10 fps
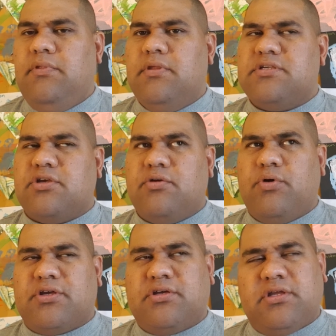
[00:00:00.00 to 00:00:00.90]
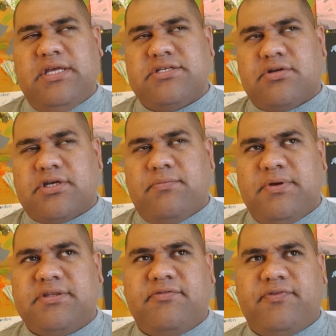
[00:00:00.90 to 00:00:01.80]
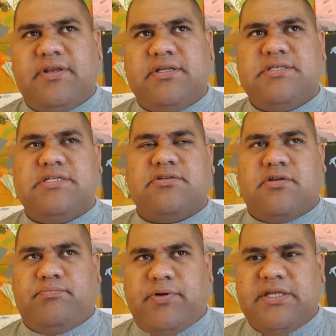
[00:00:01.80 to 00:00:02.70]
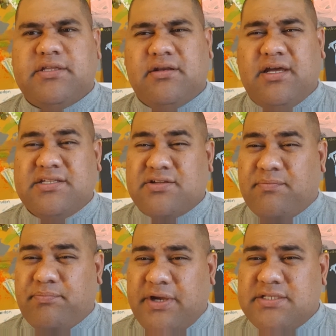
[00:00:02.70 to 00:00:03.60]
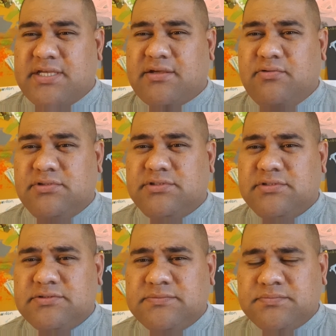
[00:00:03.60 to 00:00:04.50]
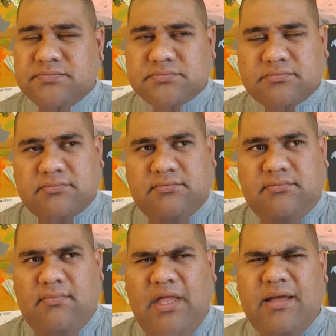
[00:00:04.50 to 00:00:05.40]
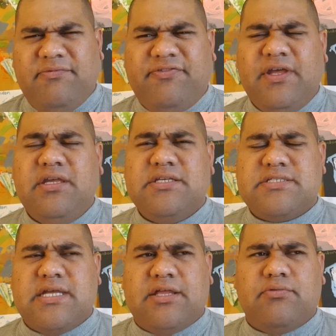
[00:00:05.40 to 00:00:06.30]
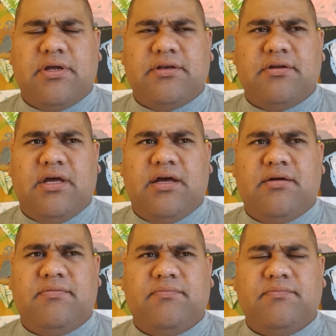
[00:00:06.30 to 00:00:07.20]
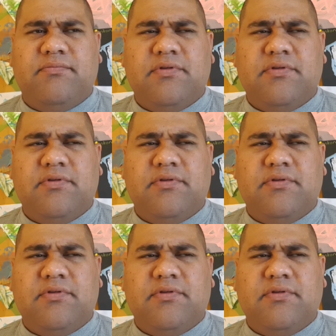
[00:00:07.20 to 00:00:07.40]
He's going to commit defenders. He's going to break the line. He's going to break tackles. Fihi is the other one.